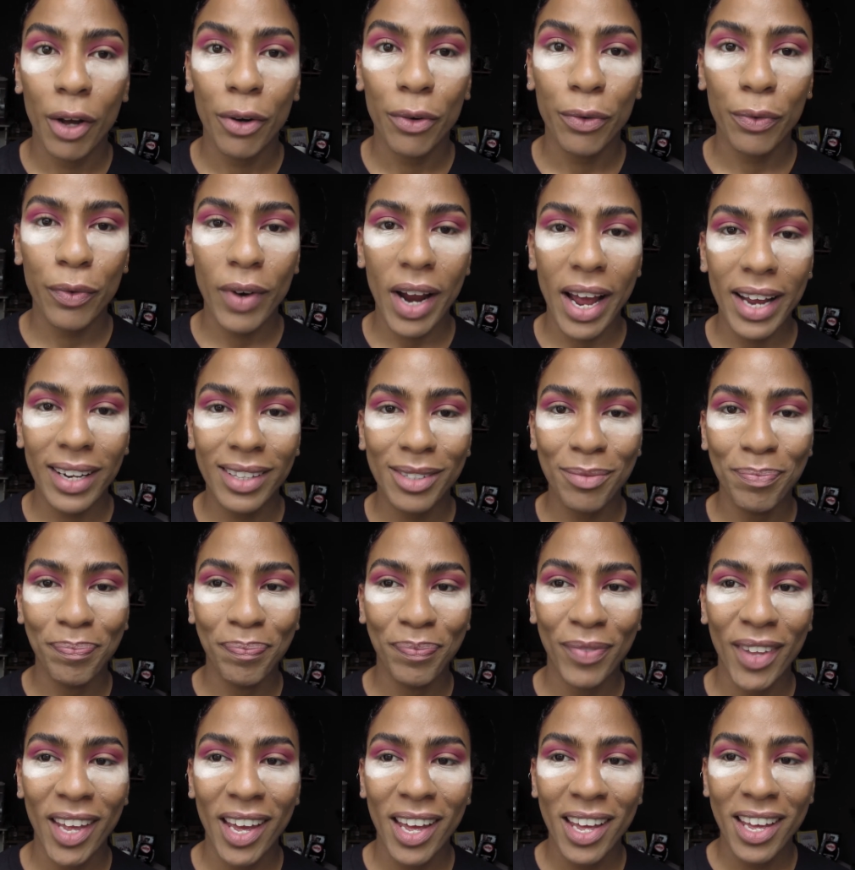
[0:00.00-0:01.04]
Right,
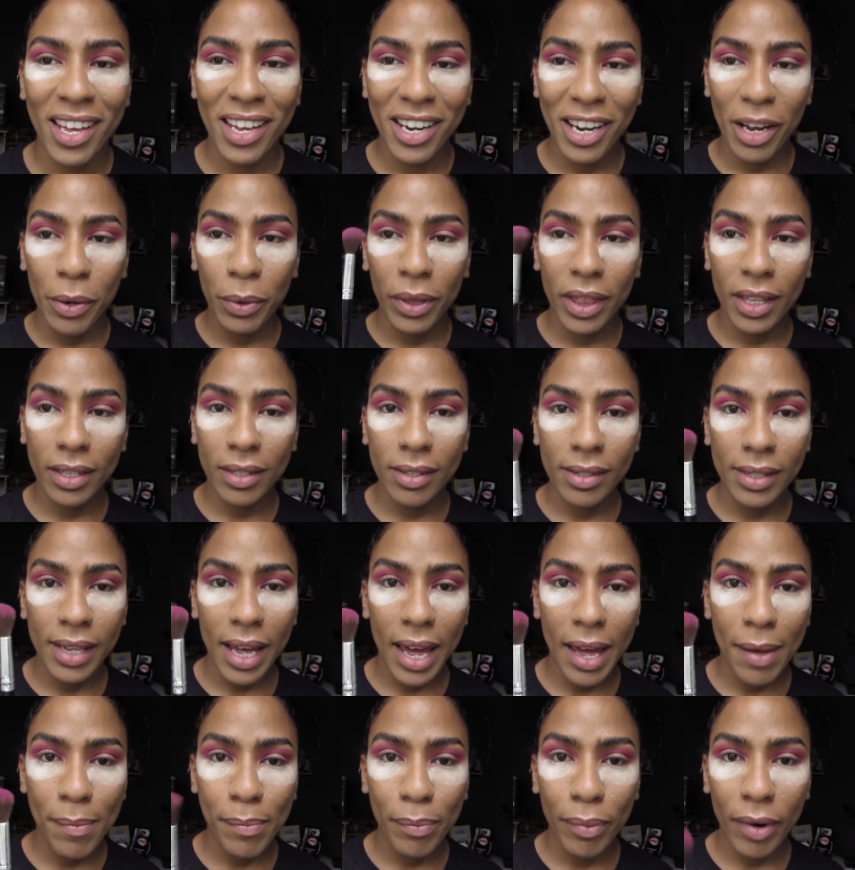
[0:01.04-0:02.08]
now with the
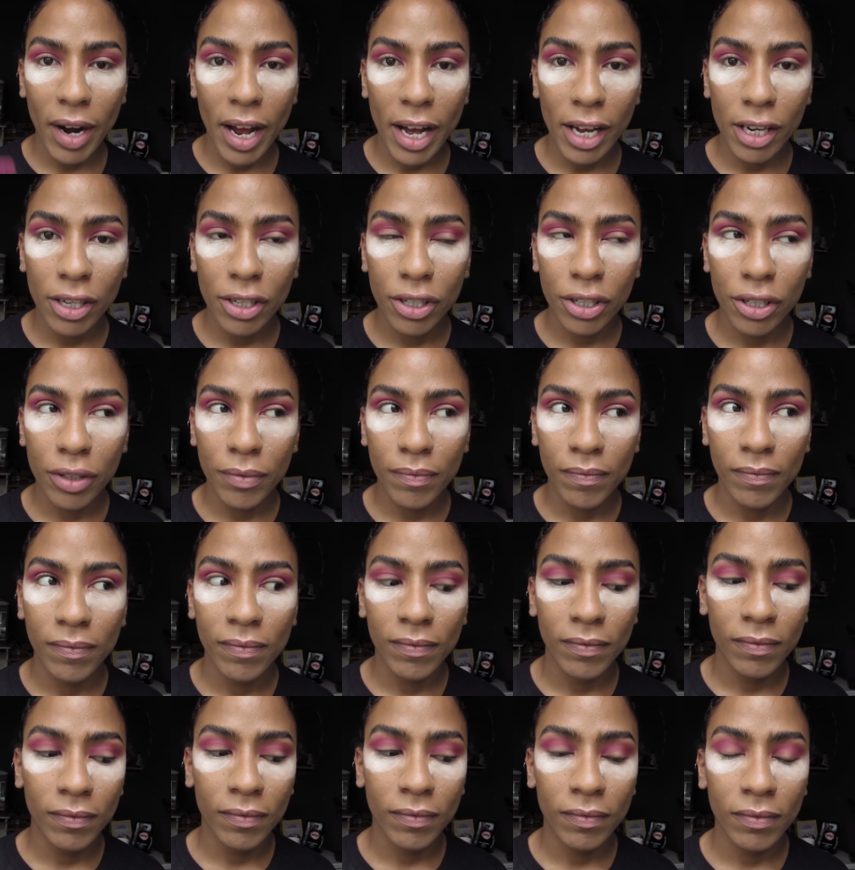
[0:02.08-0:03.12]
same brush,
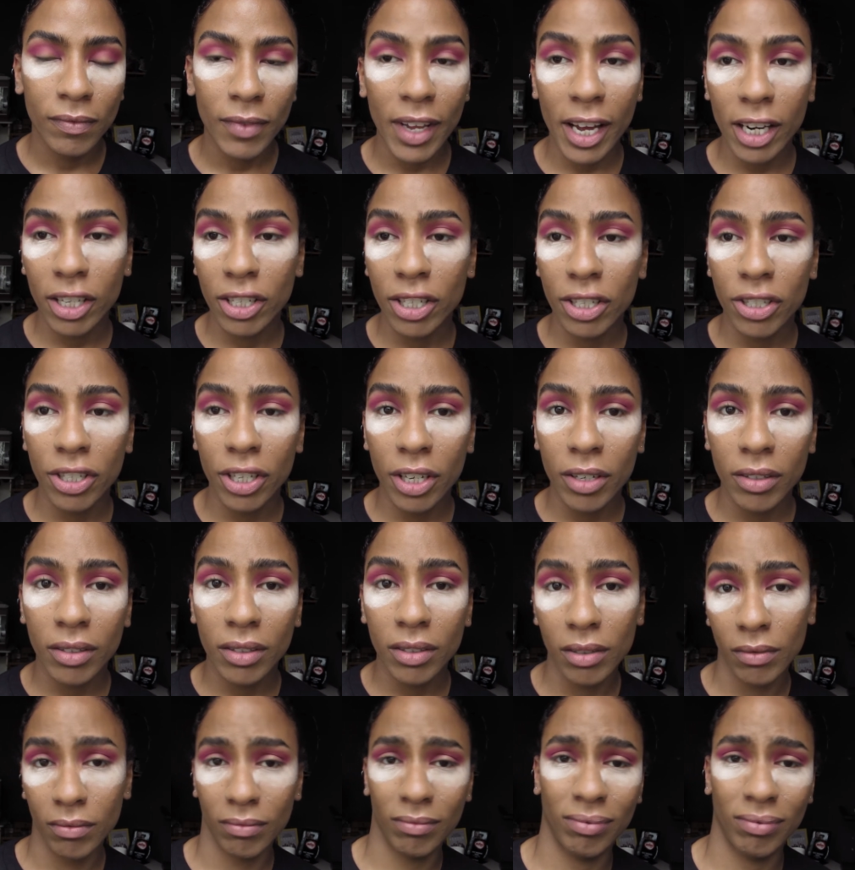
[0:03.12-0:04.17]
actually jokes,